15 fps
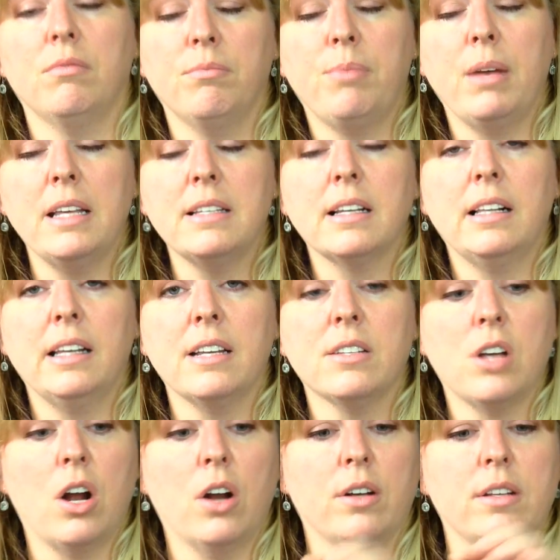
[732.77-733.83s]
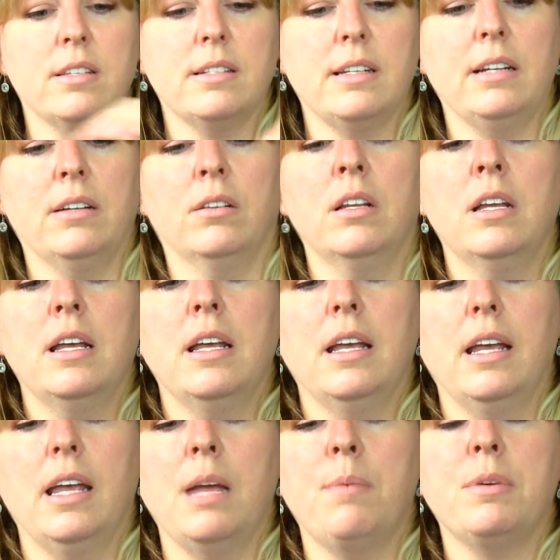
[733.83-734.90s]
basically as hard as steel.
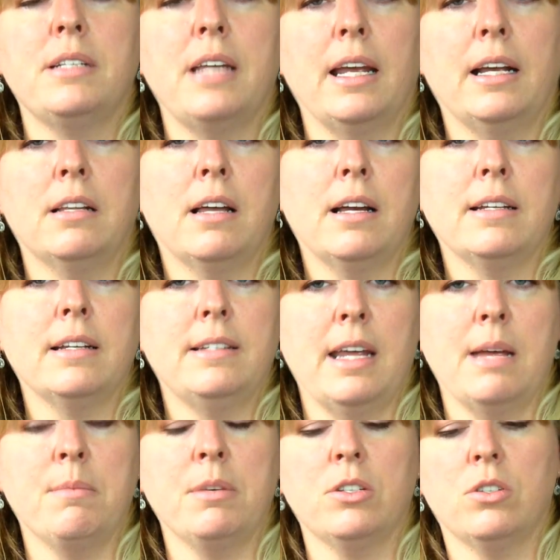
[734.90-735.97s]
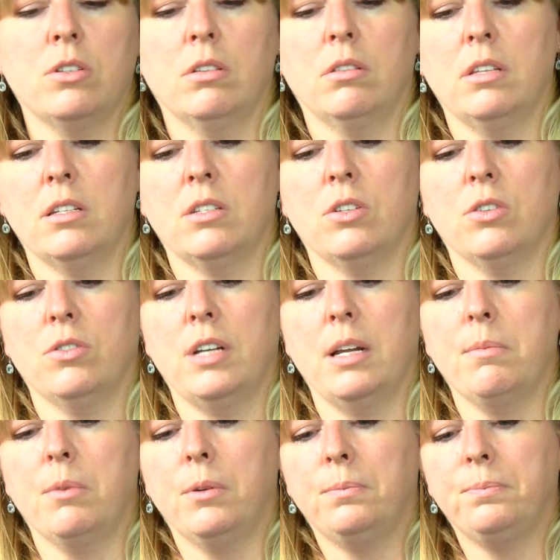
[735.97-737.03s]
It would take a lot to damage this
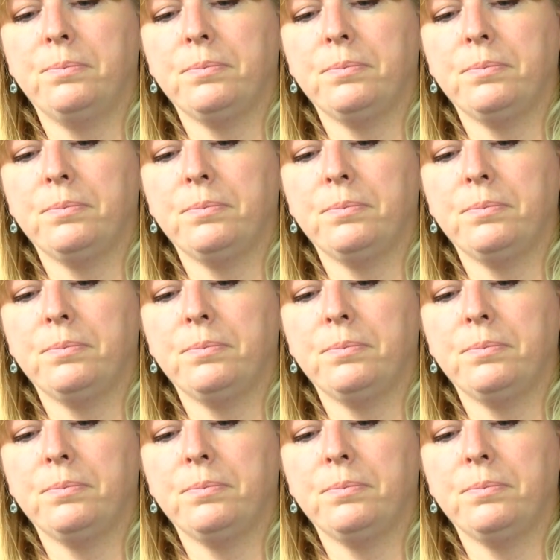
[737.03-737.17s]
turntable.